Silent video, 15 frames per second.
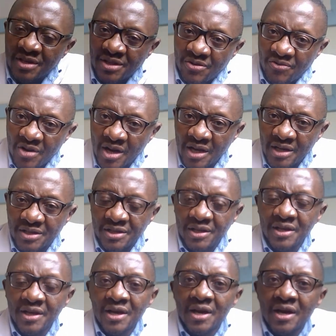as the
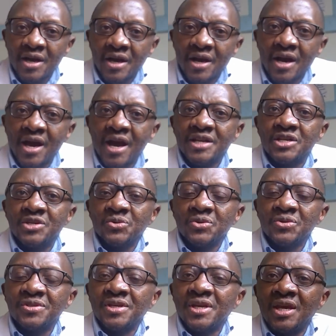faculty get to
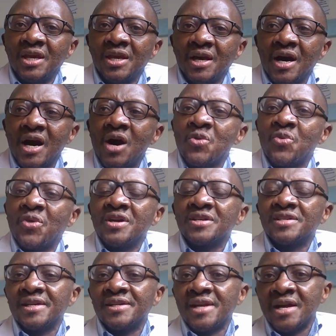see how things
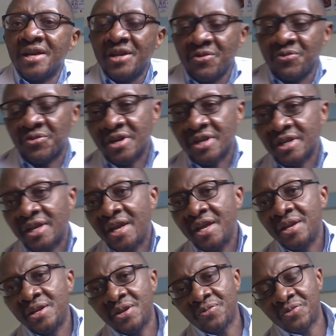are done differently
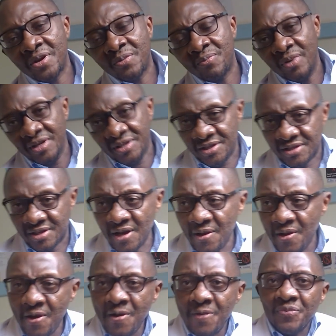in different places.
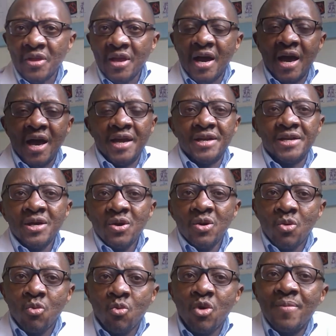And
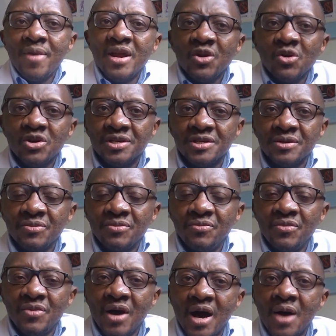we may not
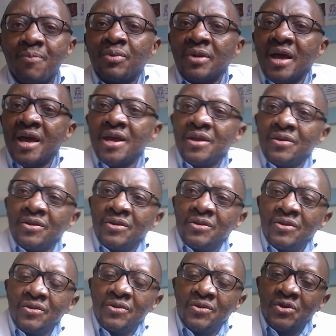apply
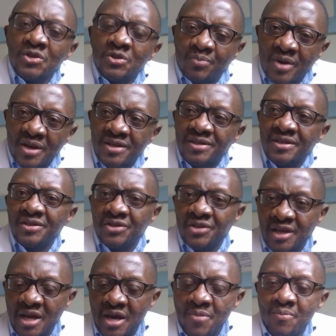those practices
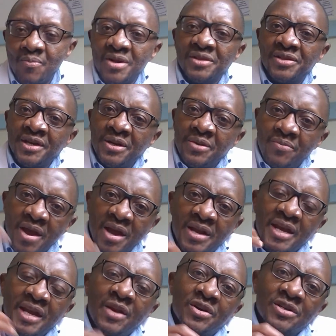here, but they remain
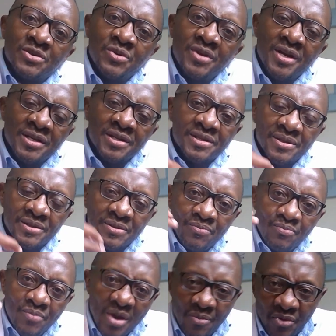in our students'
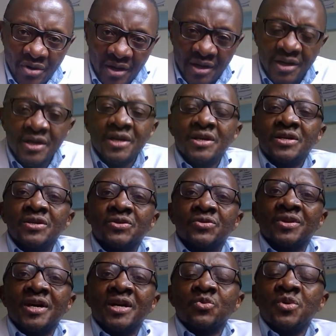memory, so
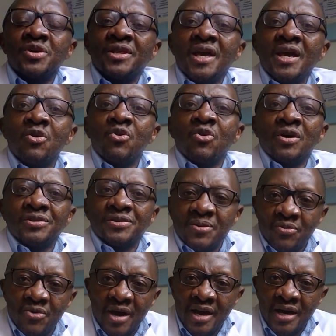that when they go
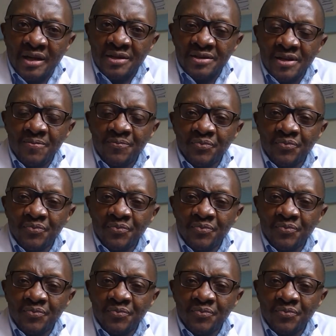somewhere else,